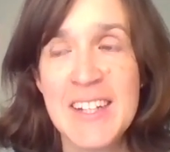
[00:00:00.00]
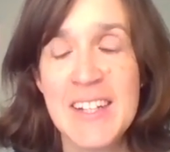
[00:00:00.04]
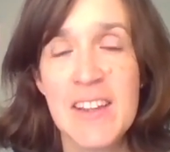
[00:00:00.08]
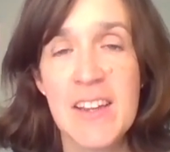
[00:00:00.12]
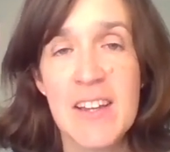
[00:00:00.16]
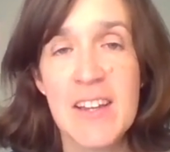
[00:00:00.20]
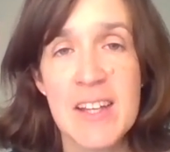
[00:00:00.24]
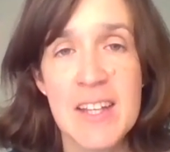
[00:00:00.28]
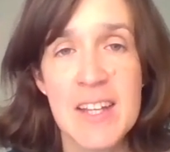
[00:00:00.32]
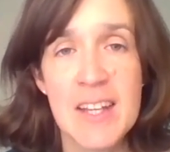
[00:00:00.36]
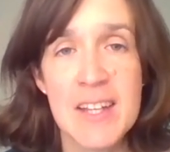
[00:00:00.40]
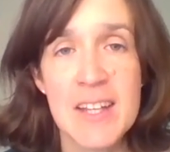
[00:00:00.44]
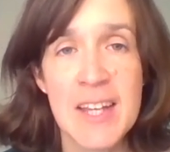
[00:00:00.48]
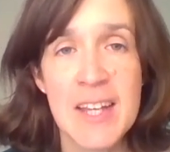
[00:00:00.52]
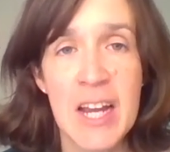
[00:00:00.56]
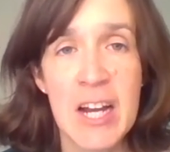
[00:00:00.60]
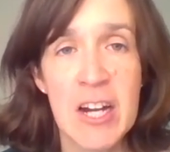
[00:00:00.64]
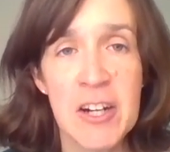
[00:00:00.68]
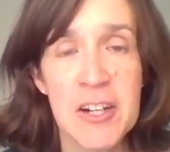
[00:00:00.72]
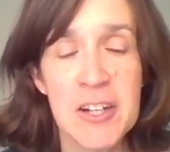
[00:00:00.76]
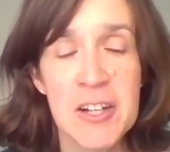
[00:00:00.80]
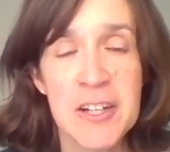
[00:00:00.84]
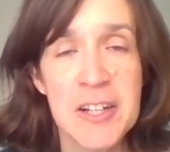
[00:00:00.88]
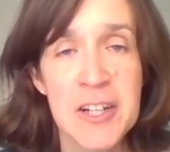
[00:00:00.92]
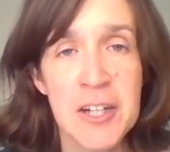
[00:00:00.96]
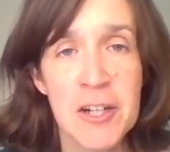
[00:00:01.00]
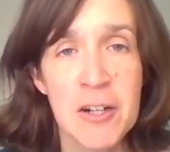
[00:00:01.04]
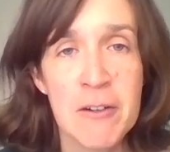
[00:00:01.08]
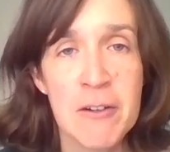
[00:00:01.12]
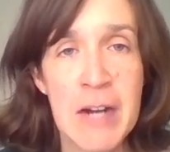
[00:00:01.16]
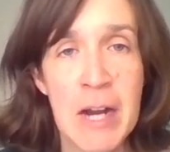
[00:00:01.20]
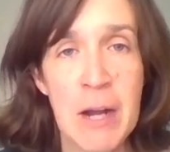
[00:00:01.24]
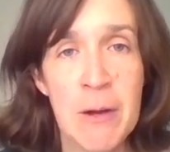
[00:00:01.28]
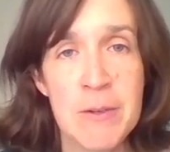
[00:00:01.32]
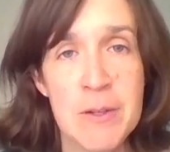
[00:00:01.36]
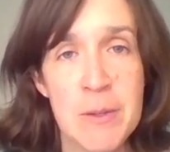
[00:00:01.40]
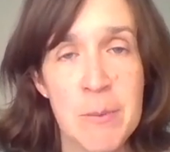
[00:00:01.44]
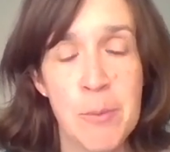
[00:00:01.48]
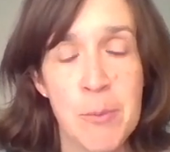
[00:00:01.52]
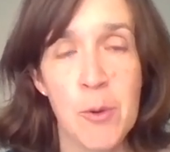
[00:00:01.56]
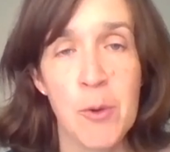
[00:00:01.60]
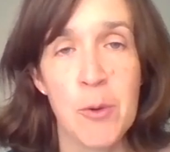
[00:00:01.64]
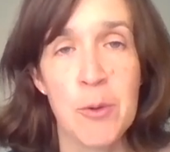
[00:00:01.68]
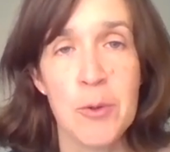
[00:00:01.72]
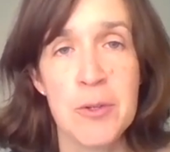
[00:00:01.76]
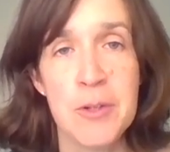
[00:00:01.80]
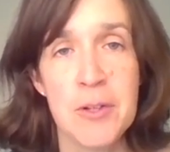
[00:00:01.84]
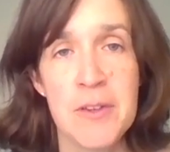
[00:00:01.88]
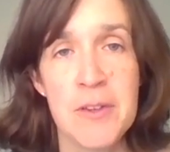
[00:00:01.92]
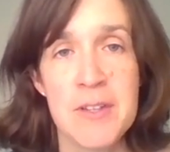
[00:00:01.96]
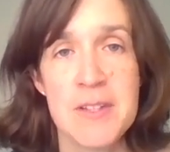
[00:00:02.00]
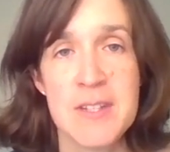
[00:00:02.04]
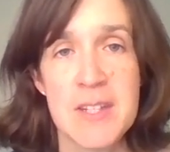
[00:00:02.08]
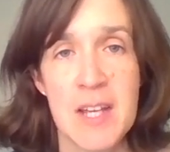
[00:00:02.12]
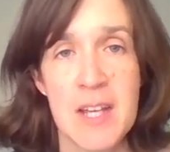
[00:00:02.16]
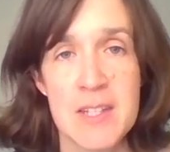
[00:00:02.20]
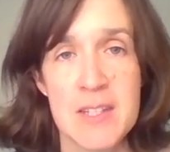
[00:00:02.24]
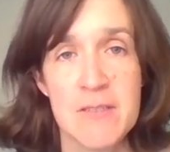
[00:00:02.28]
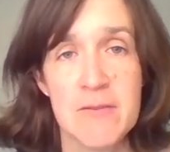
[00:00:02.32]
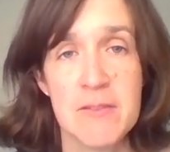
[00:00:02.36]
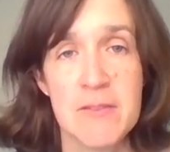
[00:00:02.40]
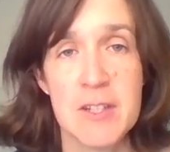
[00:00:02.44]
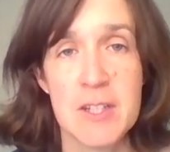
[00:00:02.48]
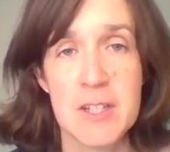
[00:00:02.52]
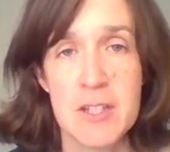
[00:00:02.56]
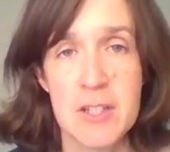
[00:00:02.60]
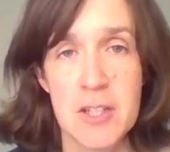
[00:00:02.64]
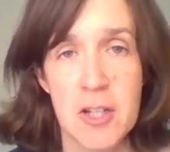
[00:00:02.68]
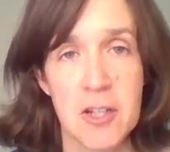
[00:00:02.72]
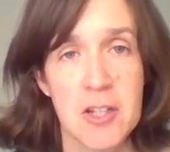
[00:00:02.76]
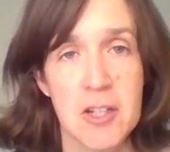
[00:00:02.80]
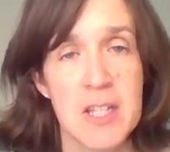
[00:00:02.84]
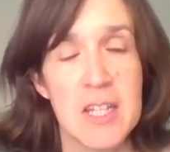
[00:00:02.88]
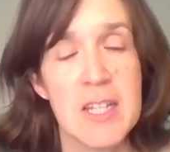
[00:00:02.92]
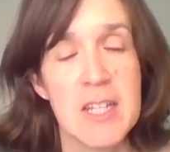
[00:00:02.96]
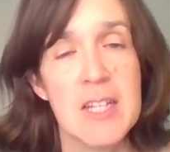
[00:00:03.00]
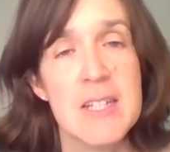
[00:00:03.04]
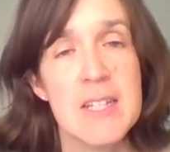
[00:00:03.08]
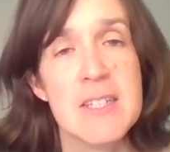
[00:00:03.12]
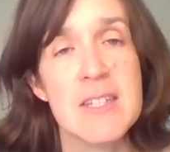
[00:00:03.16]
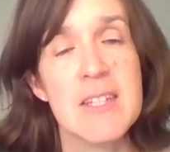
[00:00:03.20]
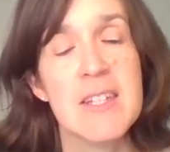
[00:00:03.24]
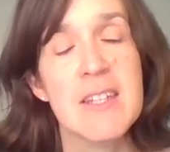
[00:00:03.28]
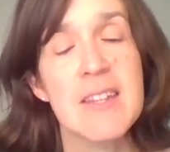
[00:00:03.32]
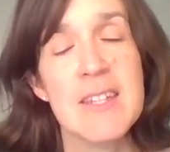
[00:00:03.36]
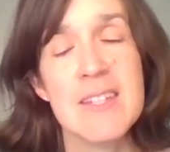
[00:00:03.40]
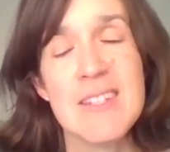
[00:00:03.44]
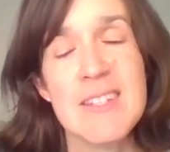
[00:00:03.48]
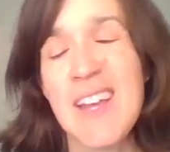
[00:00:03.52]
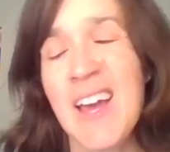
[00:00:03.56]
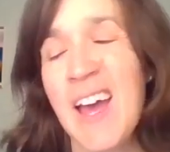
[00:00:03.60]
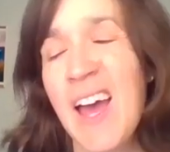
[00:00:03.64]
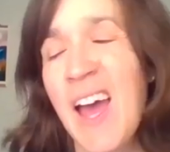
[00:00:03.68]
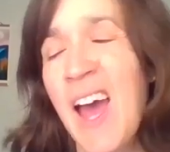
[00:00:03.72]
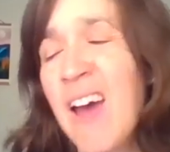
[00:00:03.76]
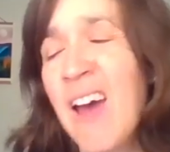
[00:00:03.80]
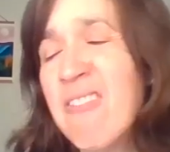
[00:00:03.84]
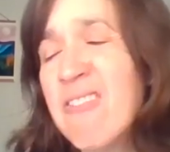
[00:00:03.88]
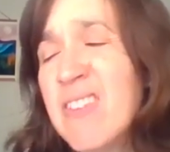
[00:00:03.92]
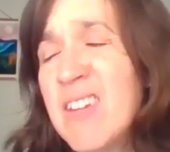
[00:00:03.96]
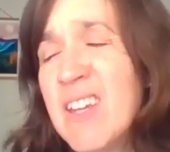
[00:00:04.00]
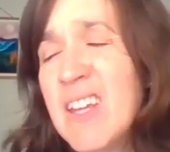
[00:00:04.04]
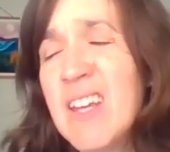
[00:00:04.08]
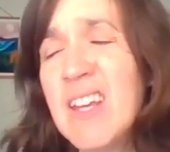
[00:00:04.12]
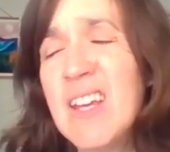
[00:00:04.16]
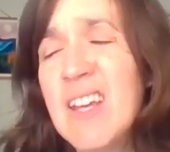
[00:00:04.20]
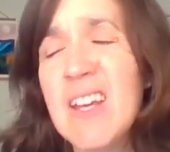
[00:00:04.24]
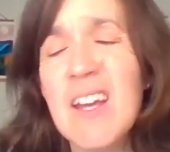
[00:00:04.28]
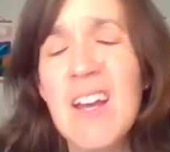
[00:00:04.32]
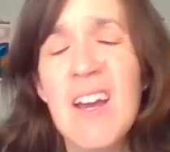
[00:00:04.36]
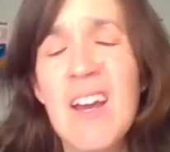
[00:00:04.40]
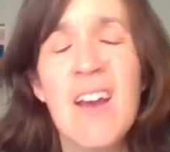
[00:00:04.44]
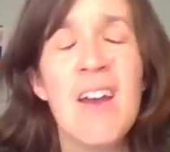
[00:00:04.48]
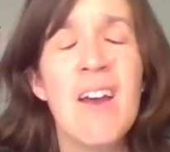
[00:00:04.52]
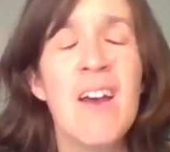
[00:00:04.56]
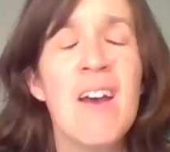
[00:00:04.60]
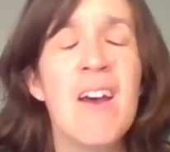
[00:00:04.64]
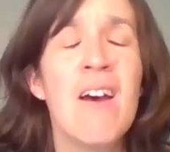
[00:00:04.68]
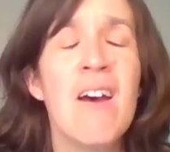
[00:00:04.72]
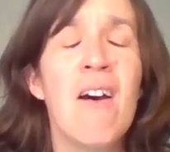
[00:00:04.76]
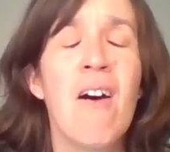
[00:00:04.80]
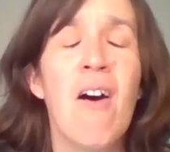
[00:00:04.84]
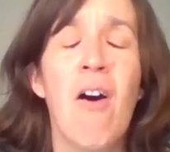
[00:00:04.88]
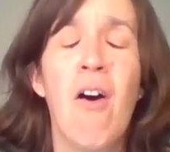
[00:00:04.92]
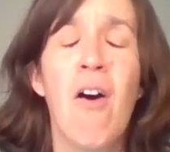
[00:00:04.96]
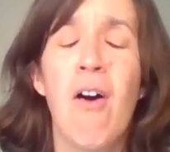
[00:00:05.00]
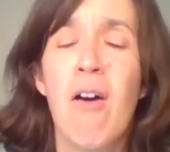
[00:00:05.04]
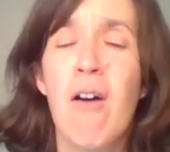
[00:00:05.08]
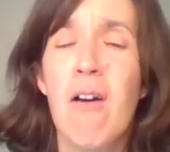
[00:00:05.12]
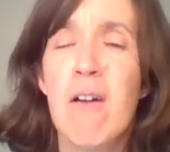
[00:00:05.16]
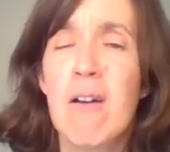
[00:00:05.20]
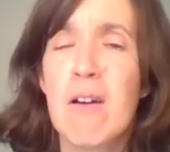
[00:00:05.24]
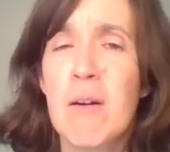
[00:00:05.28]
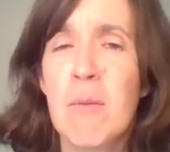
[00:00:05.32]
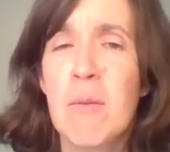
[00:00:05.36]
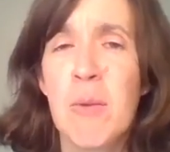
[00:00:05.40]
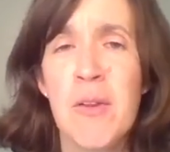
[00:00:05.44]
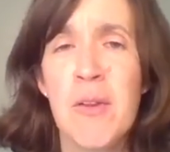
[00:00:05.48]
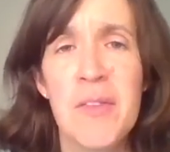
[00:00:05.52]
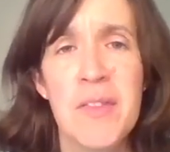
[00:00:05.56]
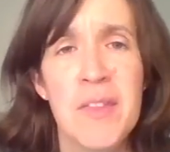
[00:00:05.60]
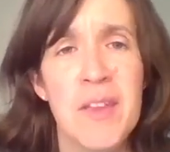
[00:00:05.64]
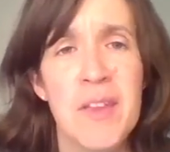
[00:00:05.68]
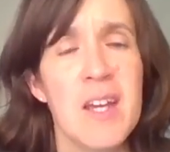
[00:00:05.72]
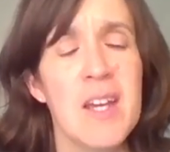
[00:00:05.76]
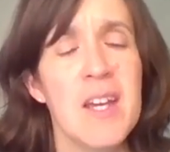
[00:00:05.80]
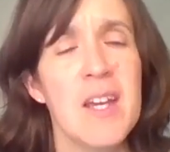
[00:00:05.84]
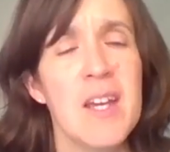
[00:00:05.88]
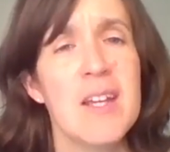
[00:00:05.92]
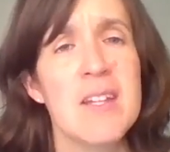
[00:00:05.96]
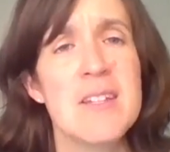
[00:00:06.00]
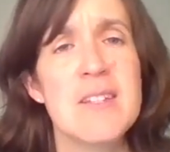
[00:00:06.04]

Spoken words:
like carrying around a boulder the size of Kentucky. It's like this heavy, horrible thing.